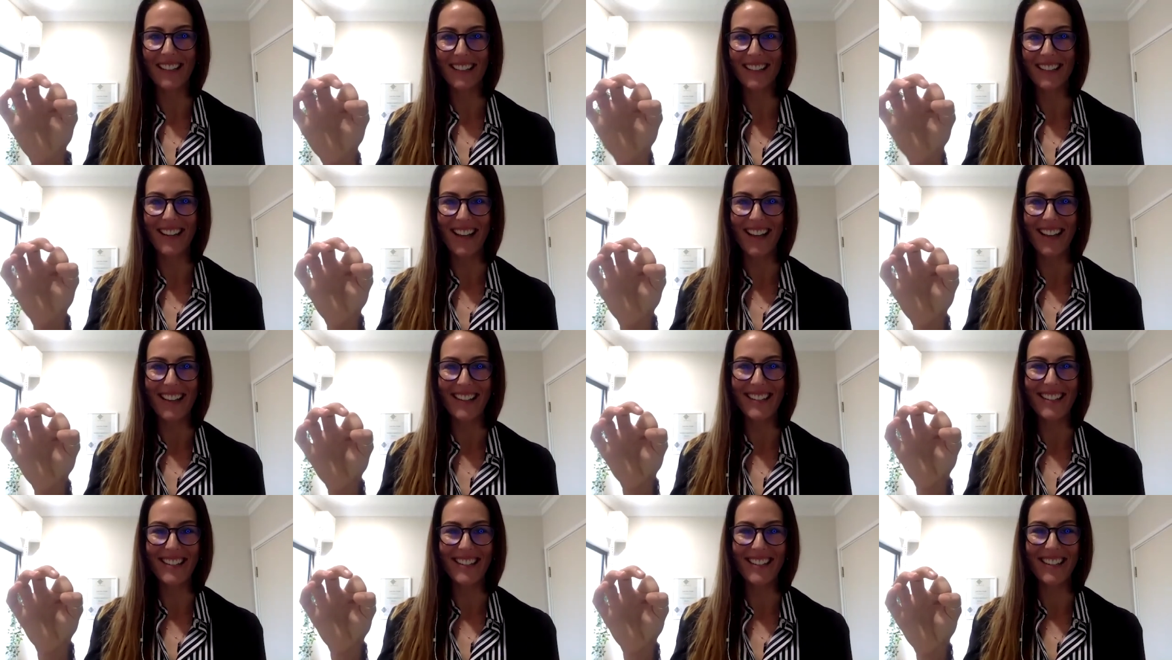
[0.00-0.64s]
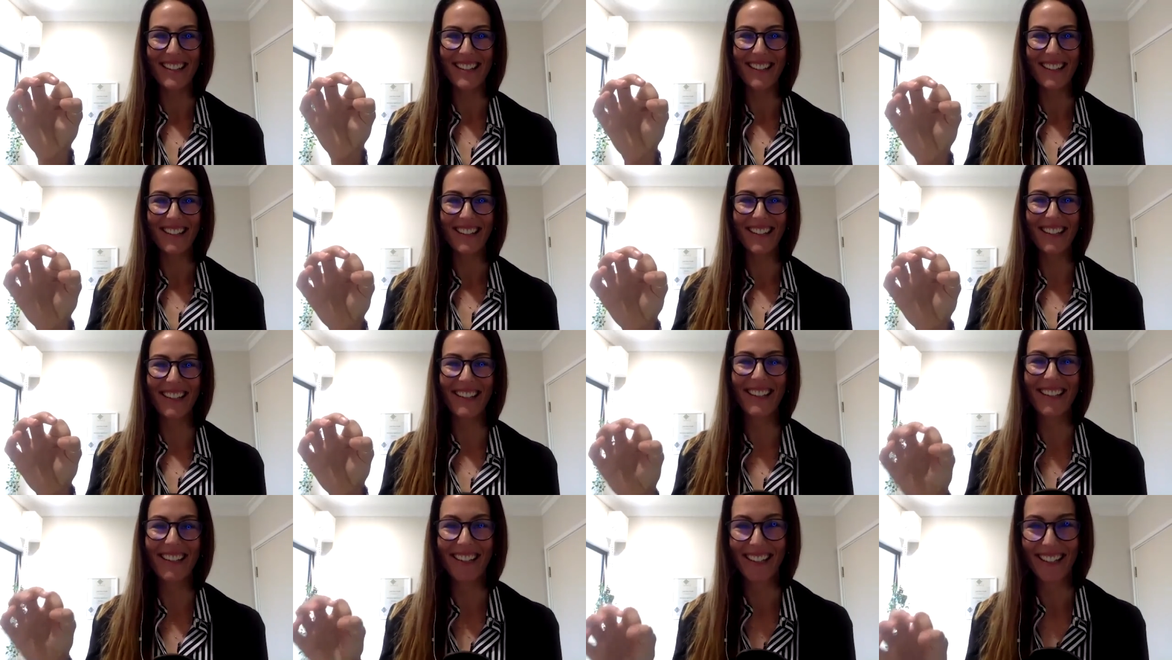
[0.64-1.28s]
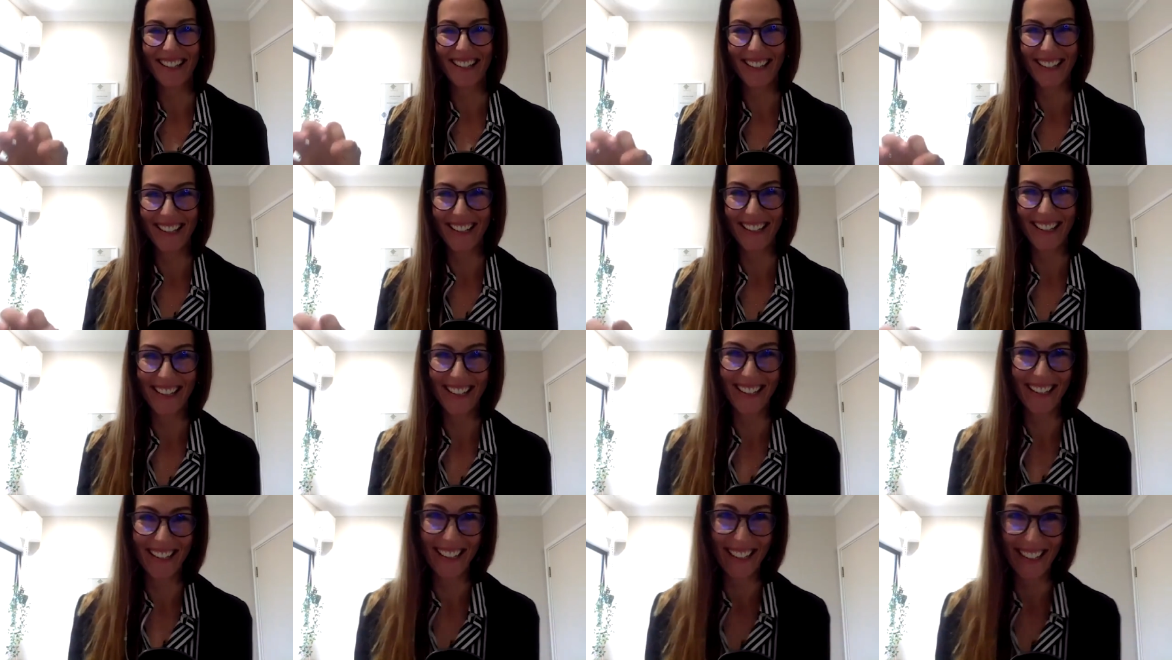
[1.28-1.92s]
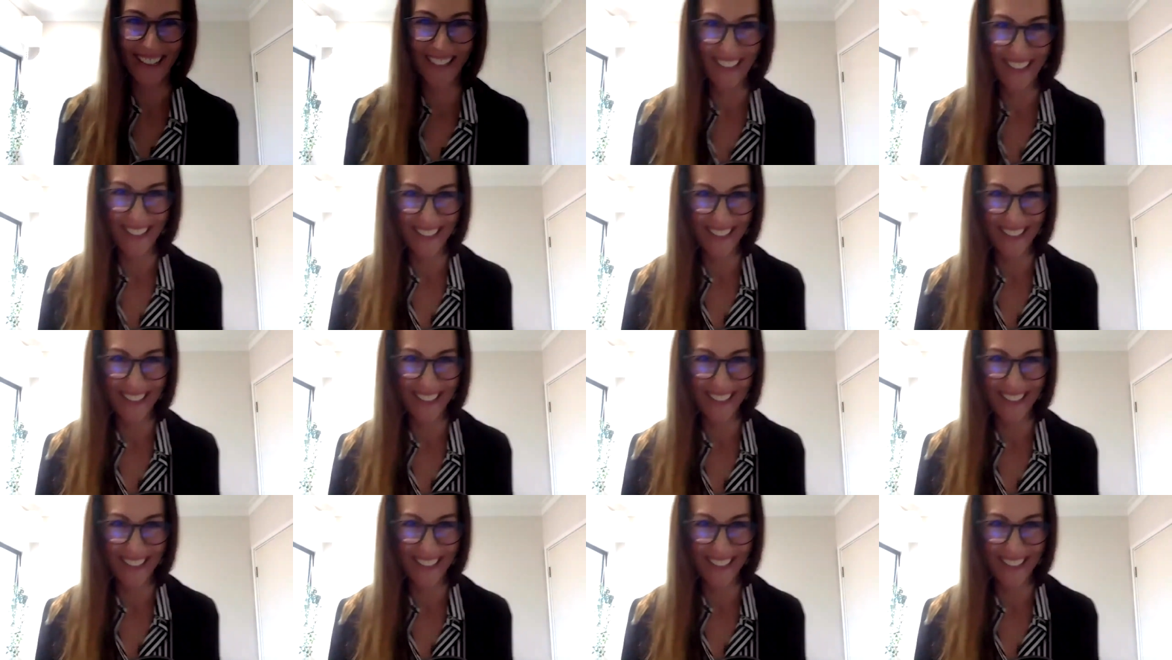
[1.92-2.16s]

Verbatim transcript: nuts yeah yeah